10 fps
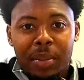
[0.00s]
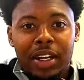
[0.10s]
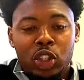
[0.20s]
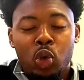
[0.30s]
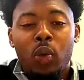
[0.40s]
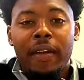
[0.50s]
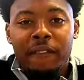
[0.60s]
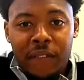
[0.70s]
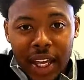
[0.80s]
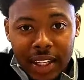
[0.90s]
to
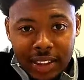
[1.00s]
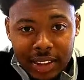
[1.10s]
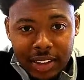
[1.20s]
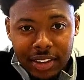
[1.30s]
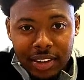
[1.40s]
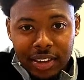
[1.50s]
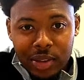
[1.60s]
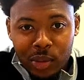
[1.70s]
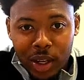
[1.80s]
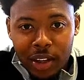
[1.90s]
invest,
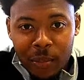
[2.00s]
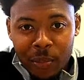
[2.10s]
right?